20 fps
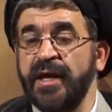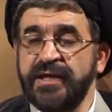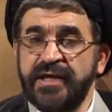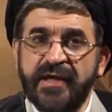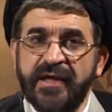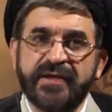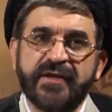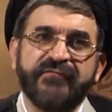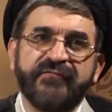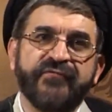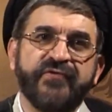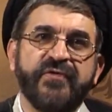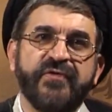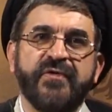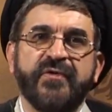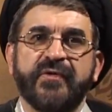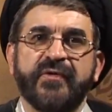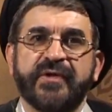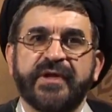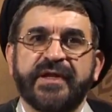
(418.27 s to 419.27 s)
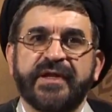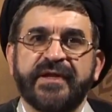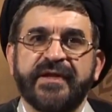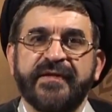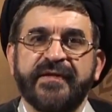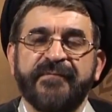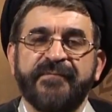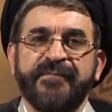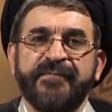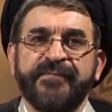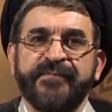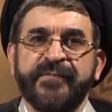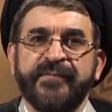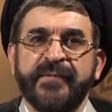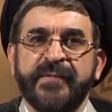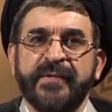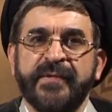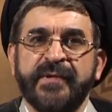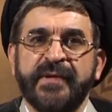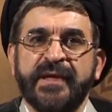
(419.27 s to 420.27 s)
Yes, of course.
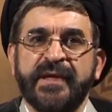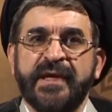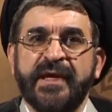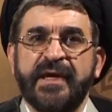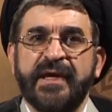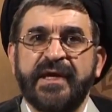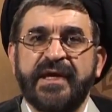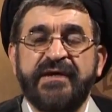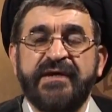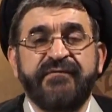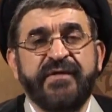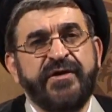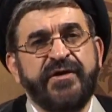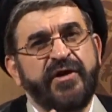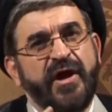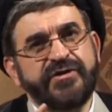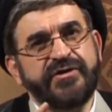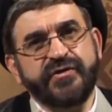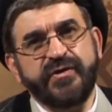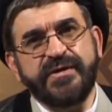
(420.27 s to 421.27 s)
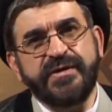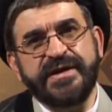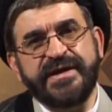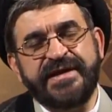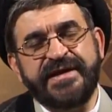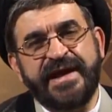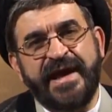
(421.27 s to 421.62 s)
Even not only